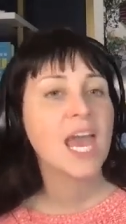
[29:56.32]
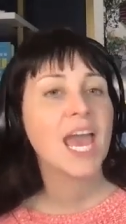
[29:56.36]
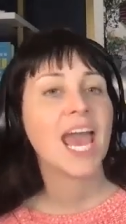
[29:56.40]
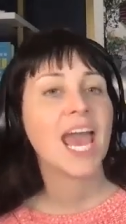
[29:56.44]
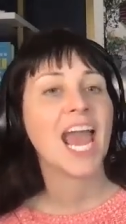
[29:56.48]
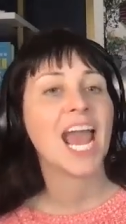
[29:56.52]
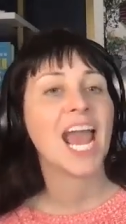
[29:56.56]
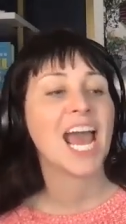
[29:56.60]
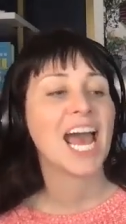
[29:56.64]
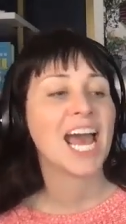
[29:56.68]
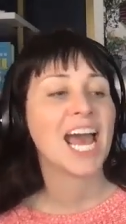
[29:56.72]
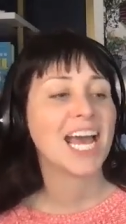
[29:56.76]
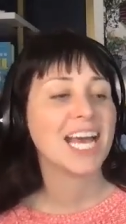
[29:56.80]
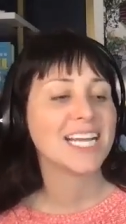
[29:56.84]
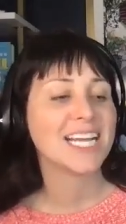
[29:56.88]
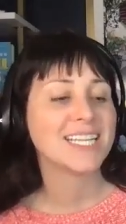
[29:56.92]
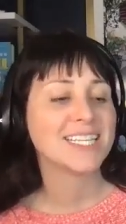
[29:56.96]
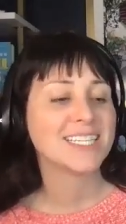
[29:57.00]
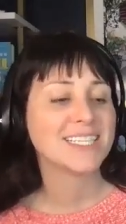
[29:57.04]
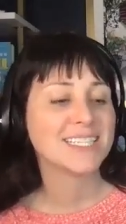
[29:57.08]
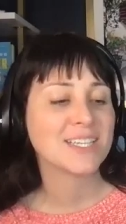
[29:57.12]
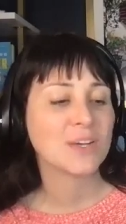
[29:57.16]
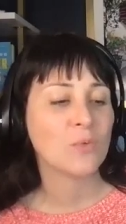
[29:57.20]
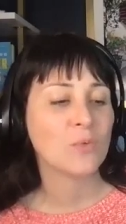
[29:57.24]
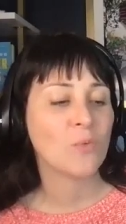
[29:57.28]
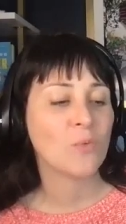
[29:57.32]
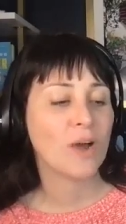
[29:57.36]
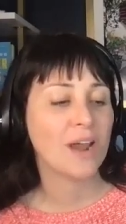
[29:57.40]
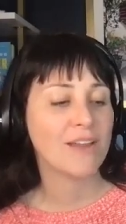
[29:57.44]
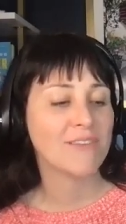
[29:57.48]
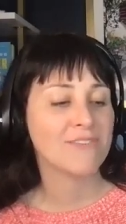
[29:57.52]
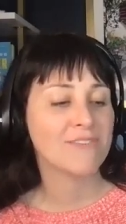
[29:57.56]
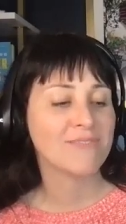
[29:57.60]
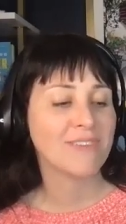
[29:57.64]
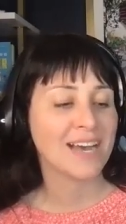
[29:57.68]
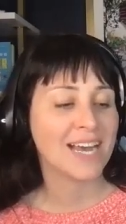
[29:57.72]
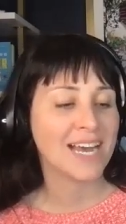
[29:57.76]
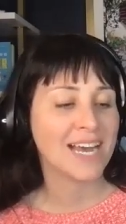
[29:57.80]
And one
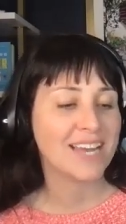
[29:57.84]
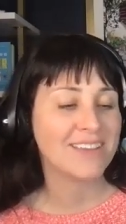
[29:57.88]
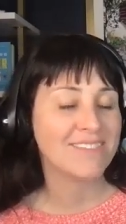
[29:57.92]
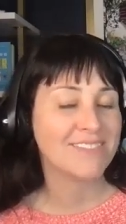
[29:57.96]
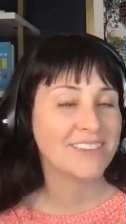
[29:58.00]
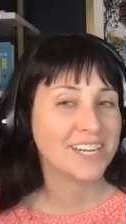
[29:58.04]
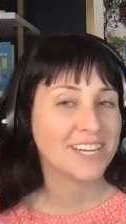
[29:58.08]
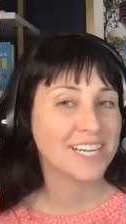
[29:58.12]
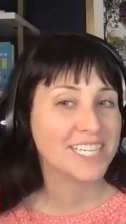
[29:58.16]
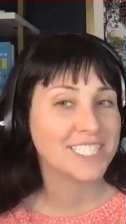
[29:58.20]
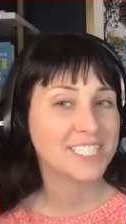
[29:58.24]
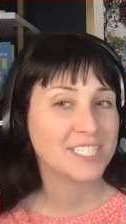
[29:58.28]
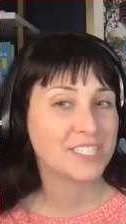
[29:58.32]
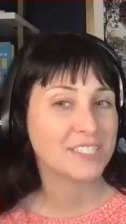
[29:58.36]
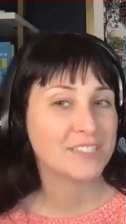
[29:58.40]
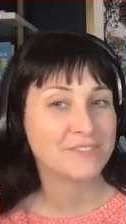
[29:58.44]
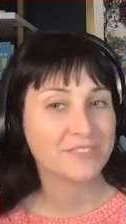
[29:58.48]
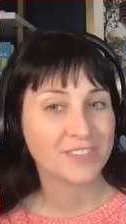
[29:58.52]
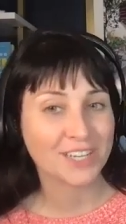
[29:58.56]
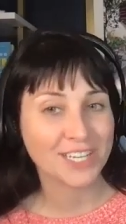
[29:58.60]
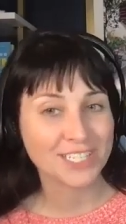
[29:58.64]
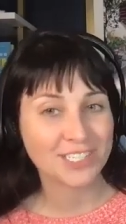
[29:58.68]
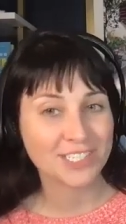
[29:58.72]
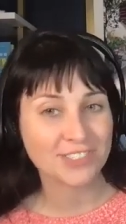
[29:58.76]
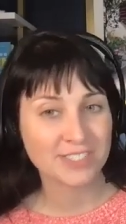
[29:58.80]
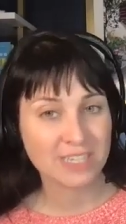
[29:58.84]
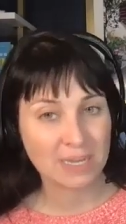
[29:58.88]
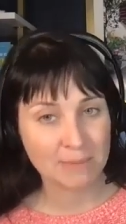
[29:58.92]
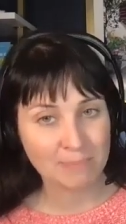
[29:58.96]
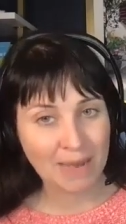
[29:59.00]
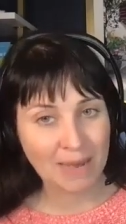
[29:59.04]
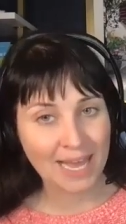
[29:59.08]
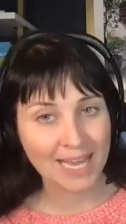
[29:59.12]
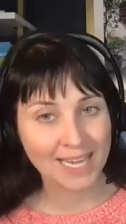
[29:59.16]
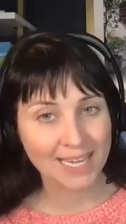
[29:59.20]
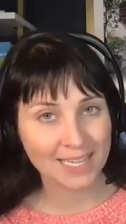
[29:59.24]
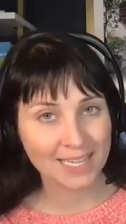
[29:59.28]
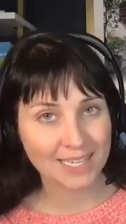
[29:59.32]
of my very dear friends, Shep
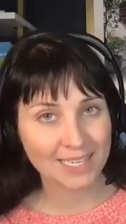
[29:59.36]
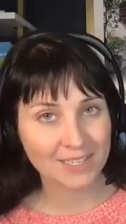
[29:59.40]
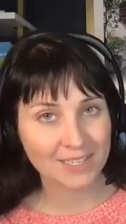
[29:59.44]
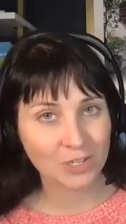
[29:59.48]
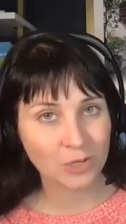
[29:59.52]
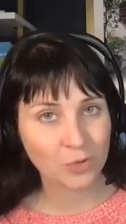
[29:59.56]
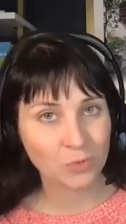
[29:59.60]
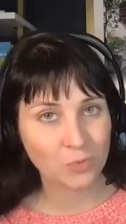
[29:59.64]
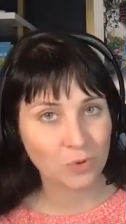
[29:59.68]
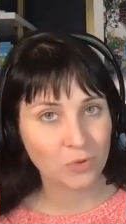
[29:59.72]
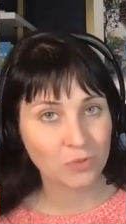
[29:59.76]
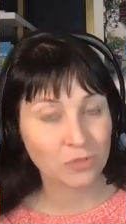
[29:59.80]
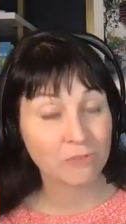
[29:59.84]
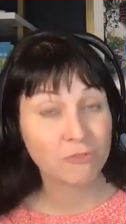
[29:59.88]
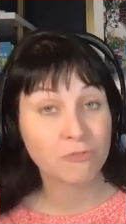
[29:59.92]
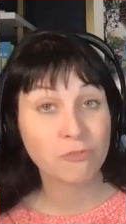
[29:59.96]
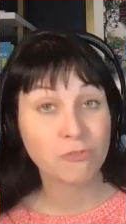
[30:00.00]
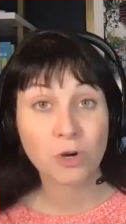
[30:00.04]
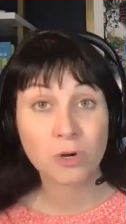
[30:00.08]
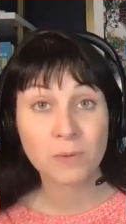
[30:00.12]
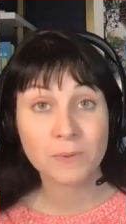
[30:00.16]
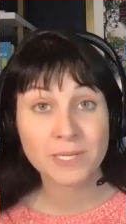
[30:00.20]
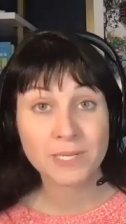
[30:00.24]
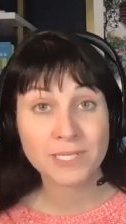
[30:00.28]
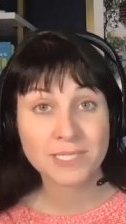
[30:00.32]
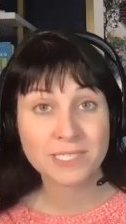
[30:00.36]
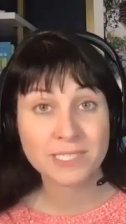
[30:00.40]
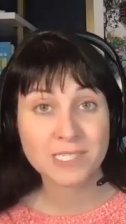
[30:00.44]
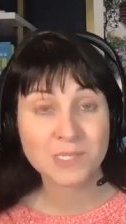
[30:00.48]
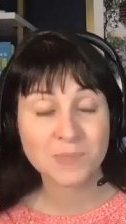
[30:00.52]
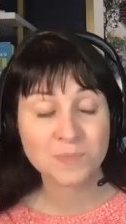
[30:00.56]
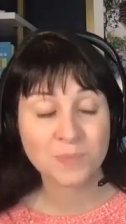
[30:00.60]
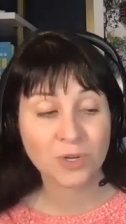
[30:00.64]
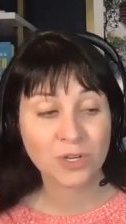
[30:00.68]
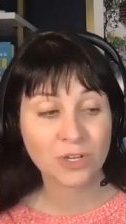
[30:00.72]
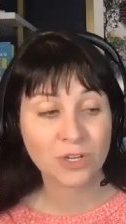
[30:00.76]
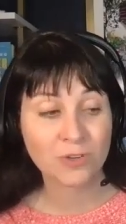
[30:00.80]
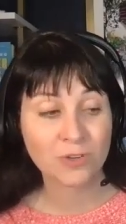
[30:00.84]
Hyken, who wrote the foreword to this
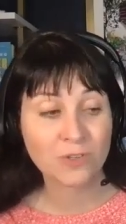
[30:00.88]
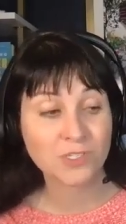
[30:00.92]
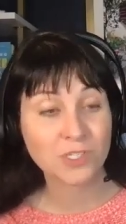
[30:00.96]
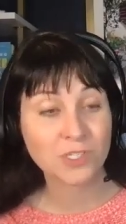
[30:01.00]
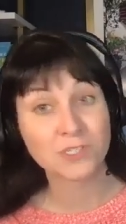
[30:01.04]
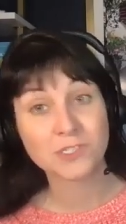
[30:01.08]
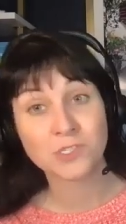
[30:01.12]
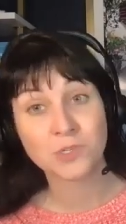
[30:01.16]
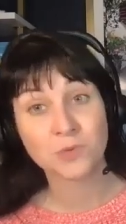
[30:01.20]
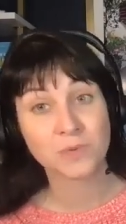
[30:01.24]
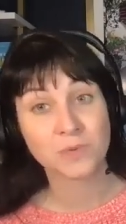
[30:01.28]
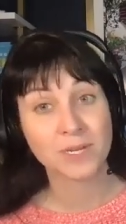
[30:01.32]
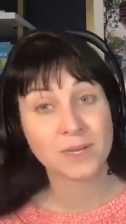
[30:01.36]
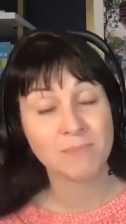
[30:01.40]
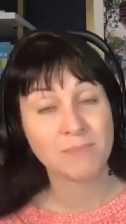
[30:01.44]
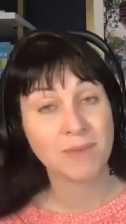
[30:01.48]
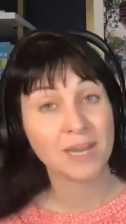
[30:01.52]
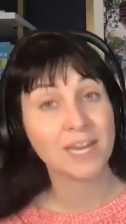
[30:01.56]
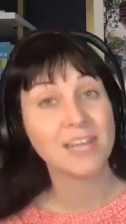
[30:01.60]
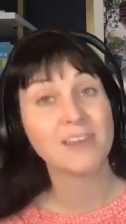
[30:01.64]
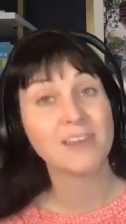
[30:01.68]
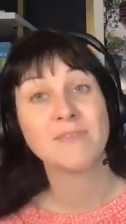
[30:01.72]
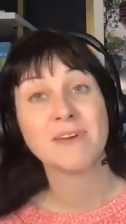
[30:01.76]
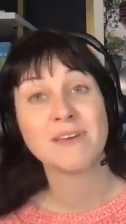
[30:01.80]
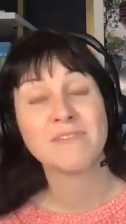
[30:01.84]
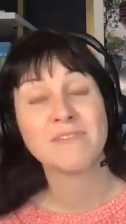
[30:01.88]
book, who has also written many of my